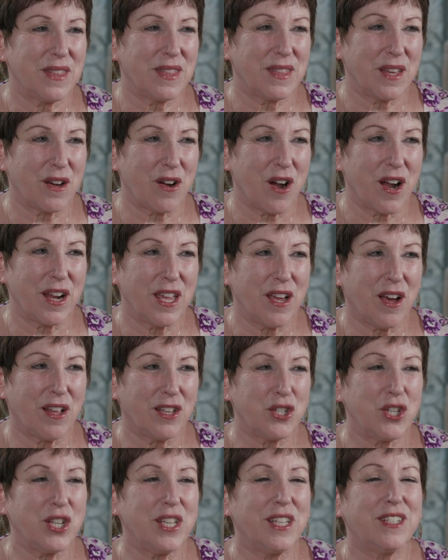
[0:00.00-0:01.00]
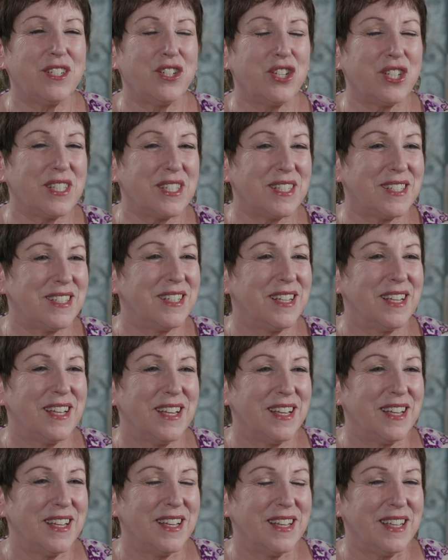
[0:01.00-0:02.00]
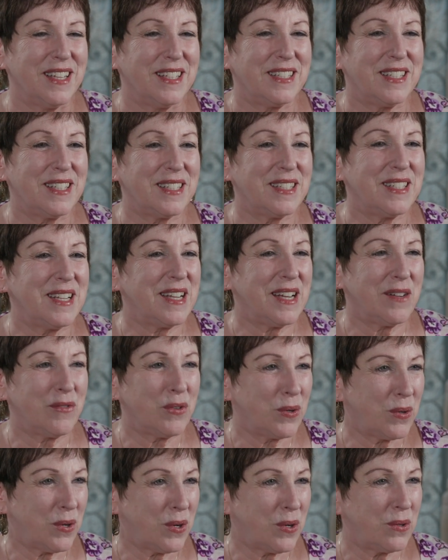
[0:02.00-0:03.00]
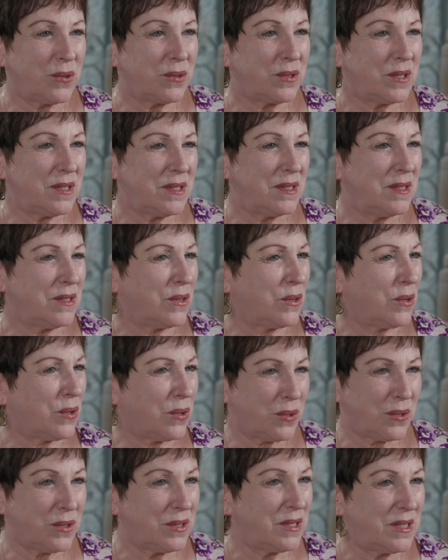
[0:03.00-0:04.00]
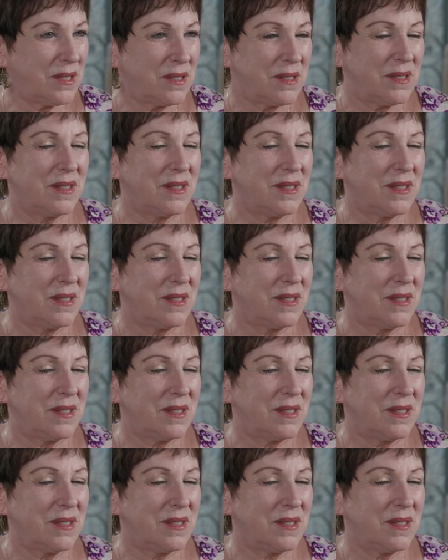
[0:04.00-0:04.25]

the archaeology, it just it doesn't ever grow old.